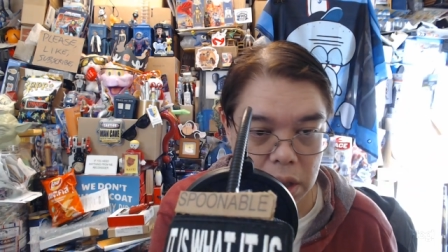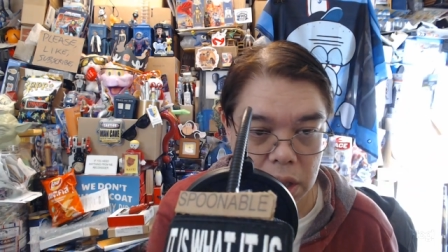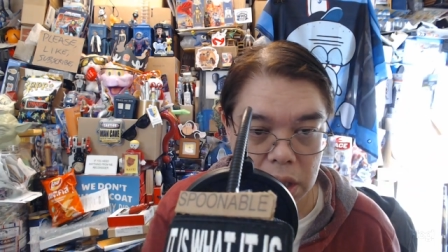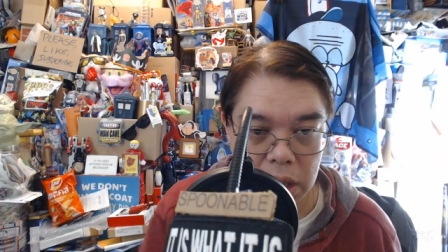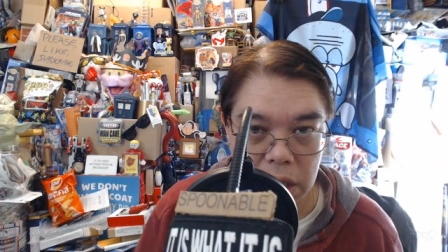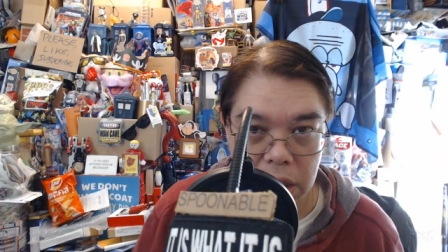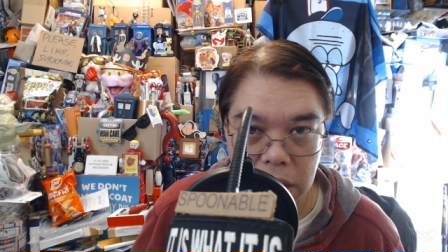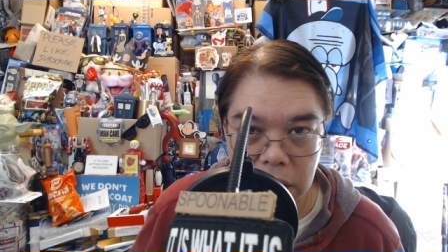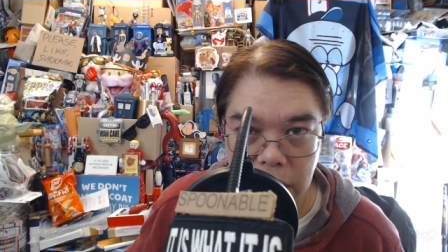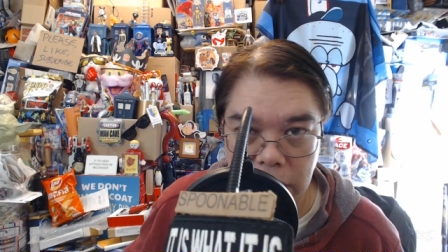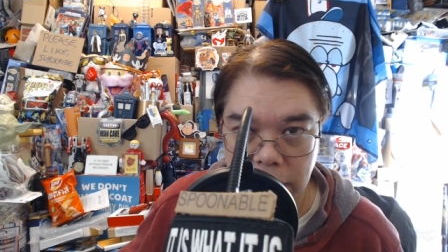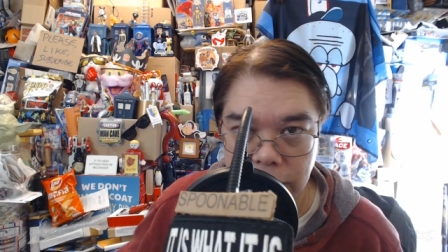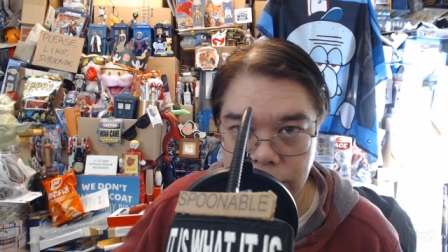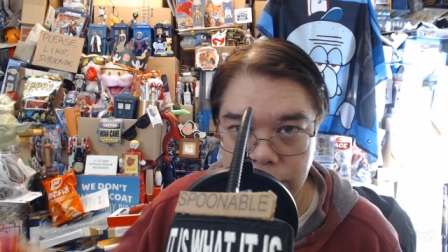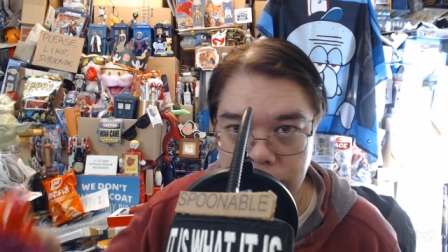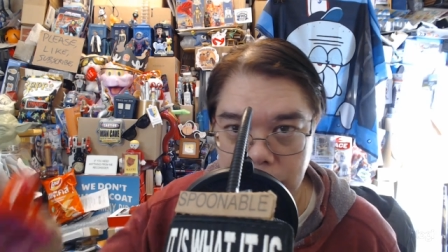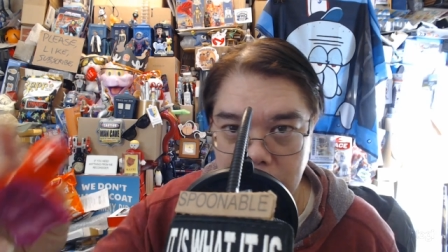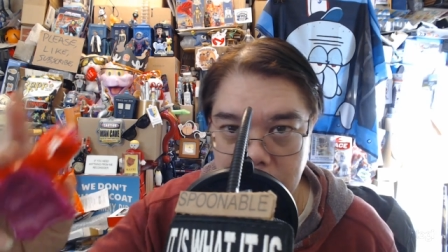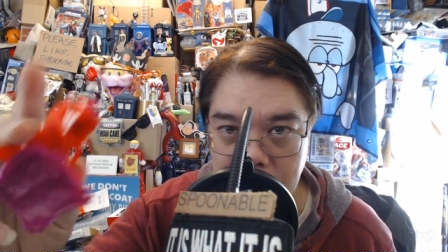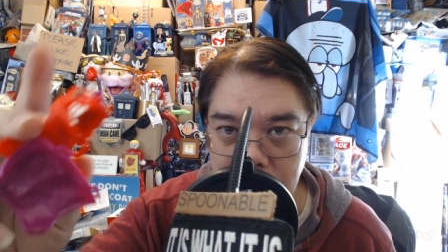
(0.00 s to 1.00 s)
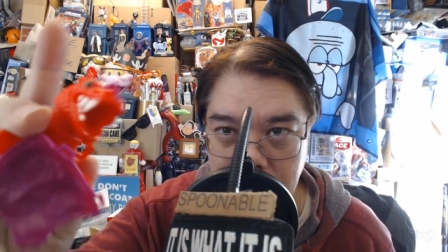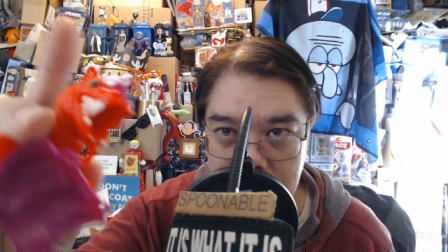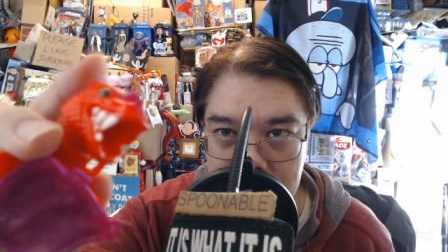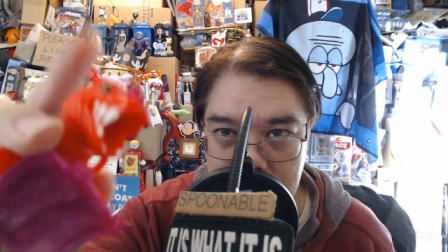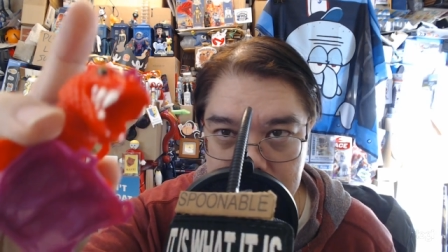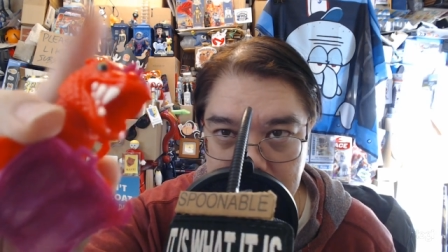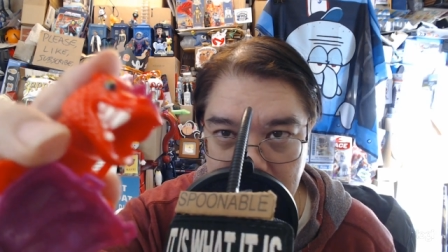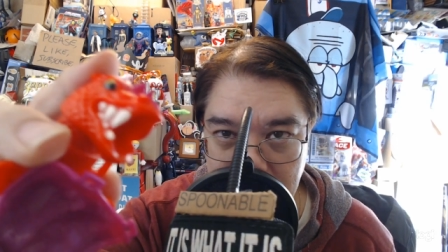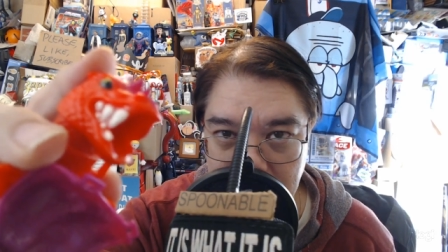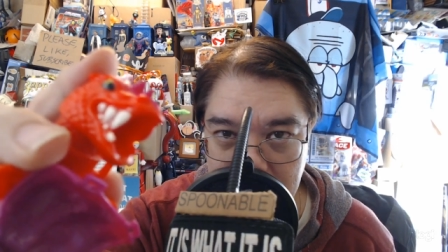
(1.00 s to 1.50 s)
If the custom
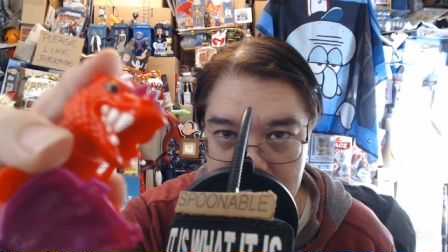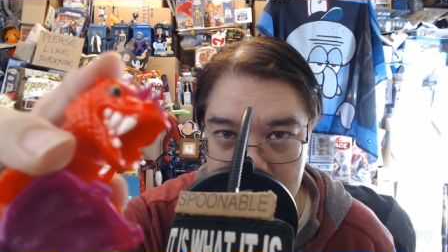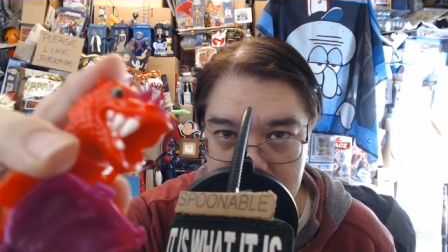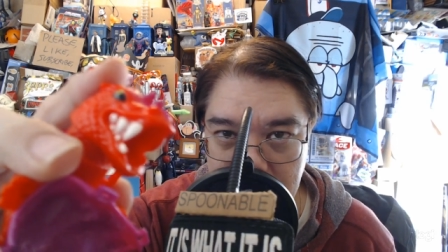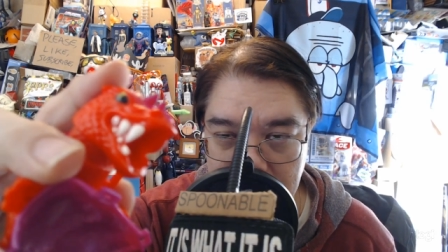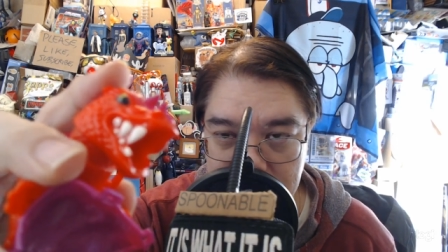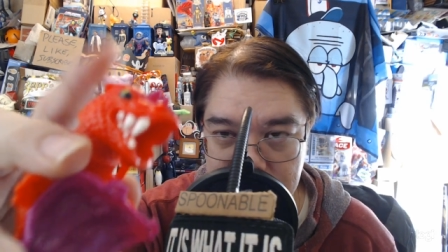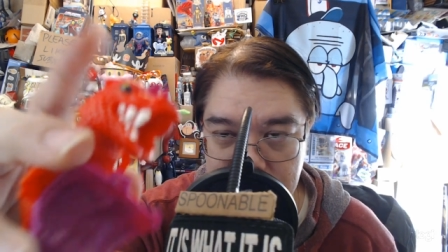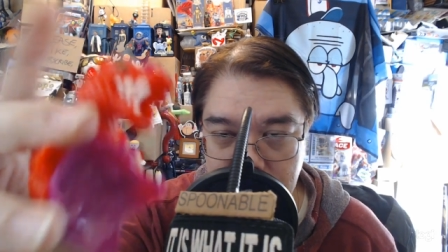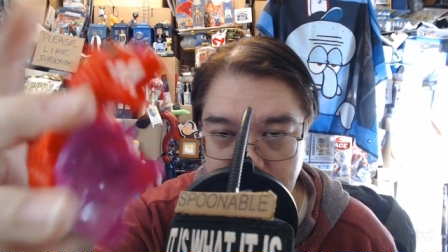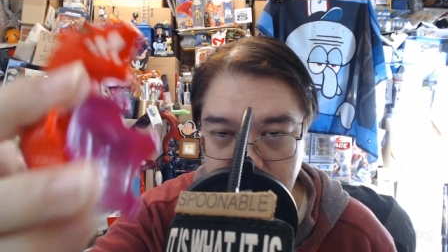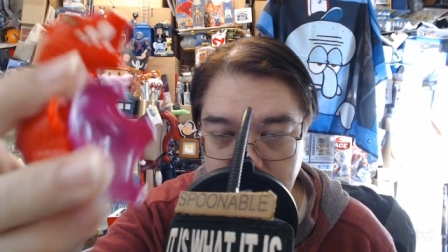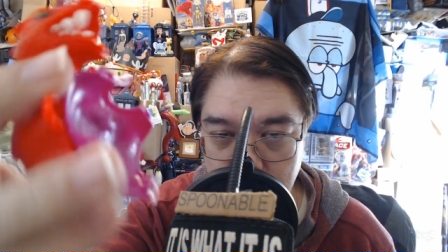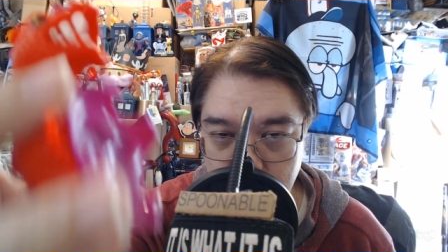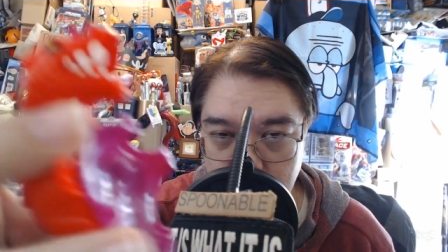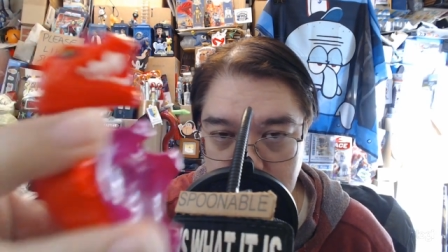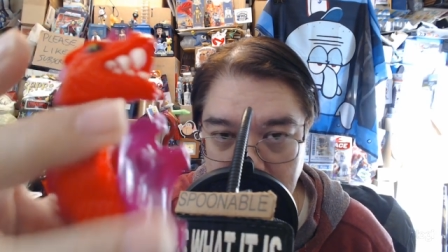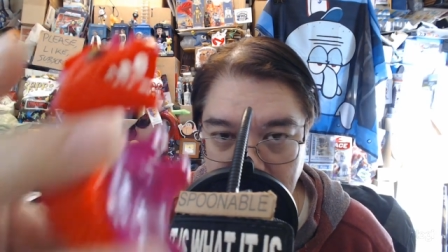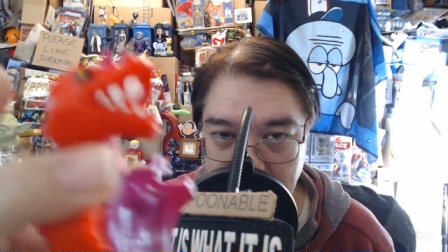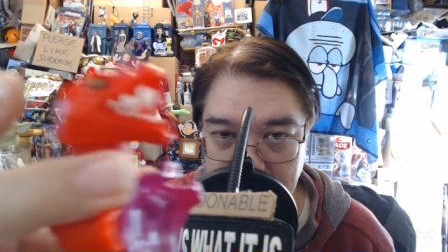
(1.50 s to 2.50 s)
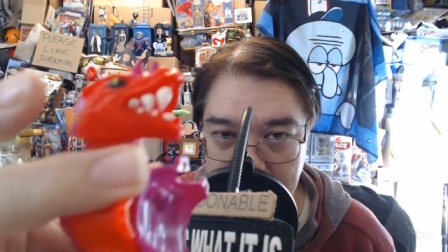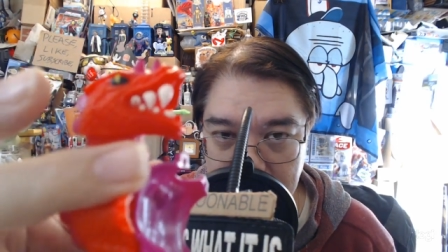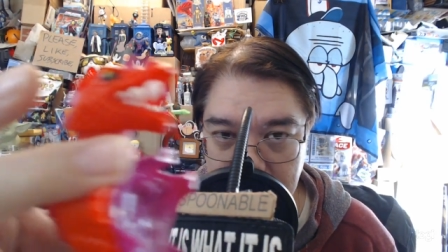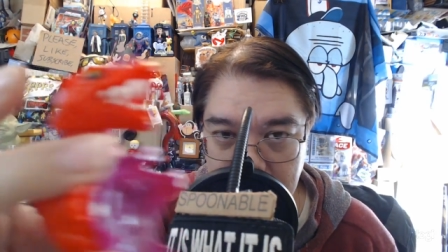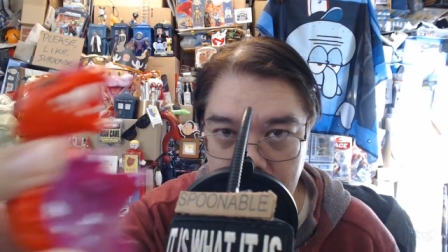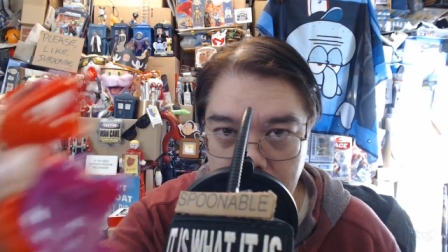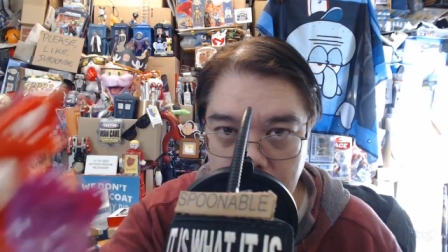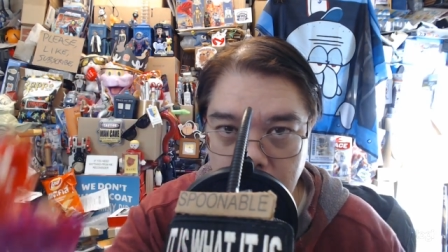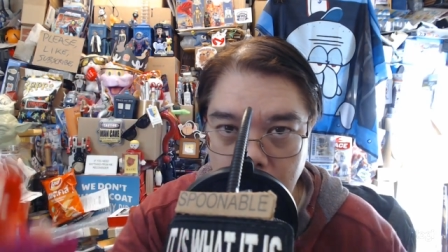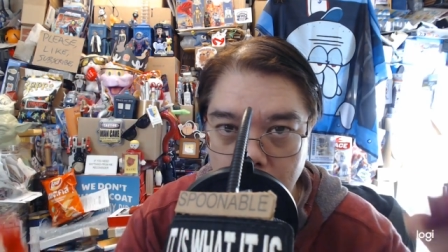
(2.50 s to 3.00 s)
head does not fit on the new body, it'll
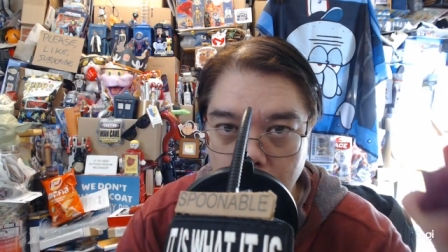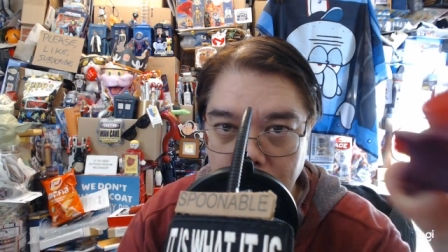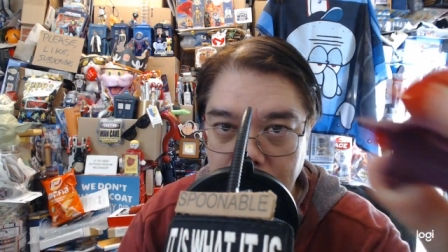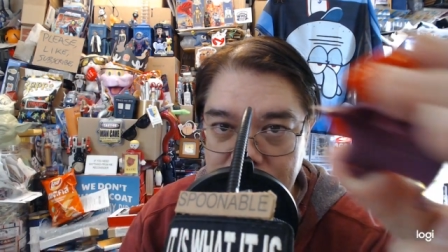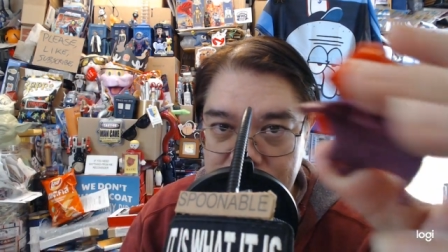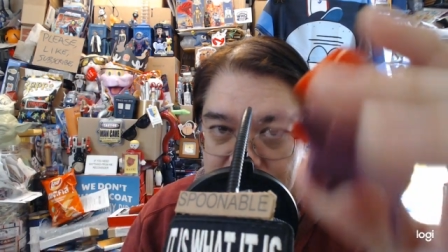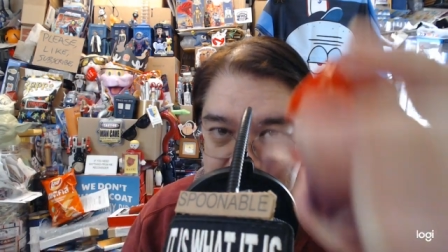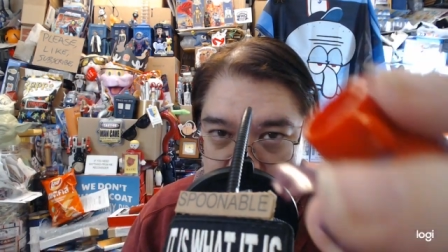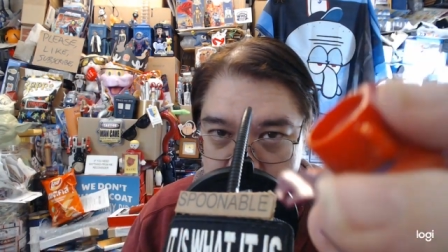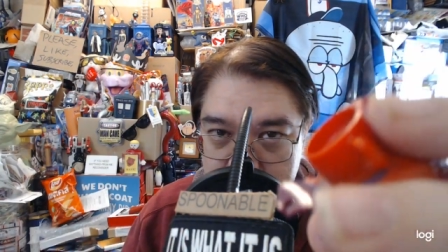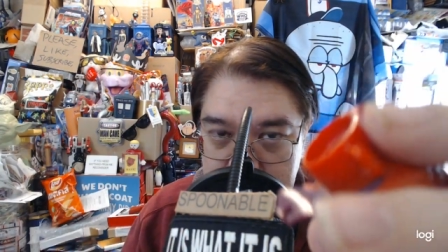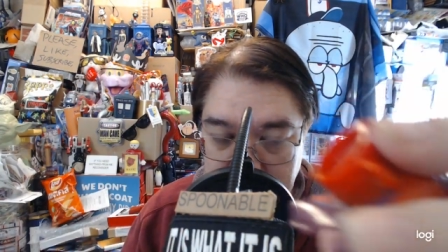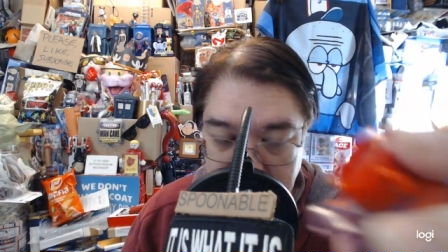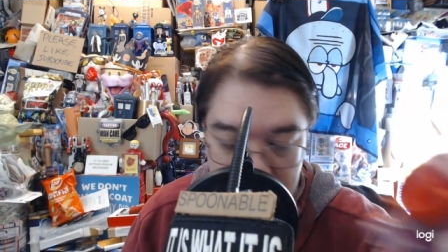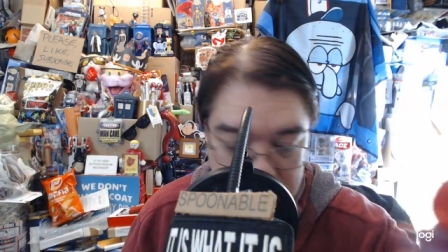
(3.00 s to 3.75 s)
go on a vintage body.